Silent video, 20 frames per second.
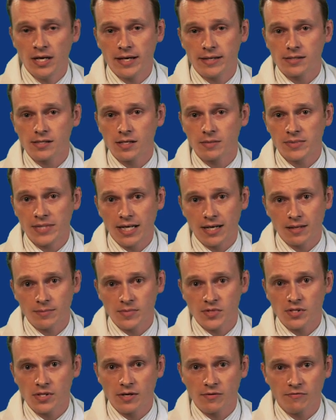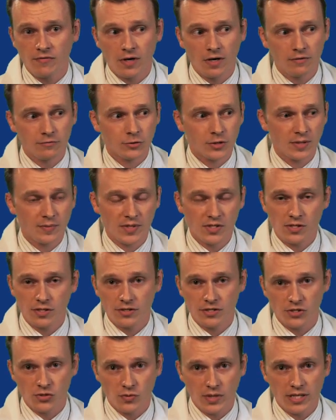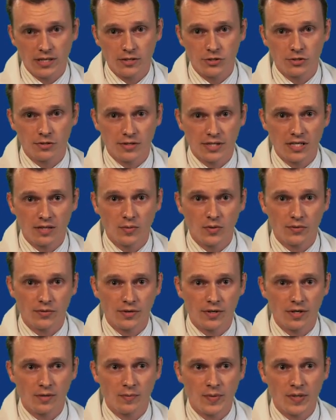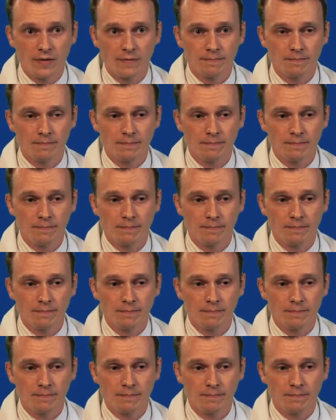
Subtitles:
and sometimes they involve treatments such as radiation or chemotherapy.